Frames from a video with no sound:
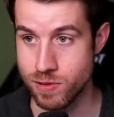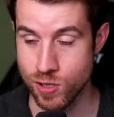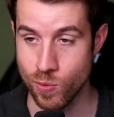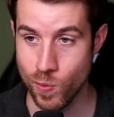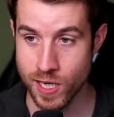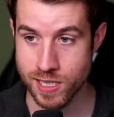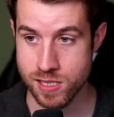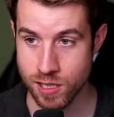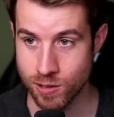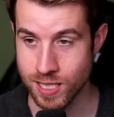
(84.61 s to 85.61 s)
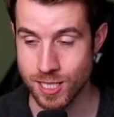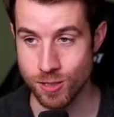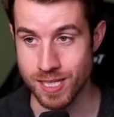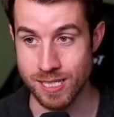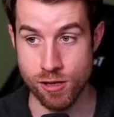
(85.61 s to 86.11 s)
So what does Loki do?
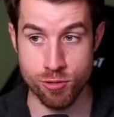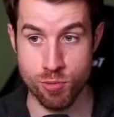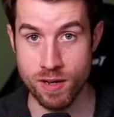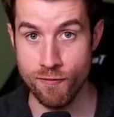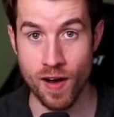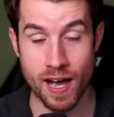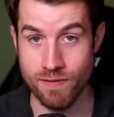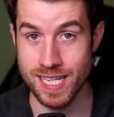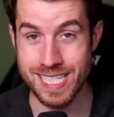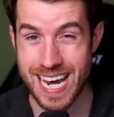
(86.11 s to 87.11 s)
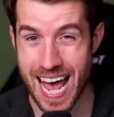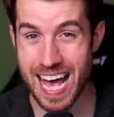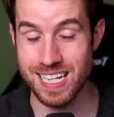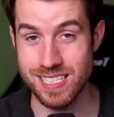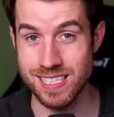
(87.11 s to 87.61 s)
He's the 3-5. That's an
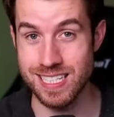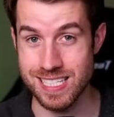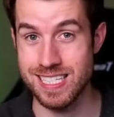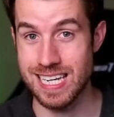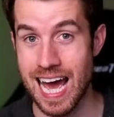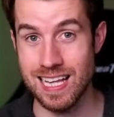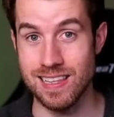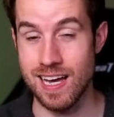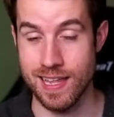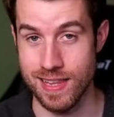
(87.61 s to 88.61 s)
excellent stat line.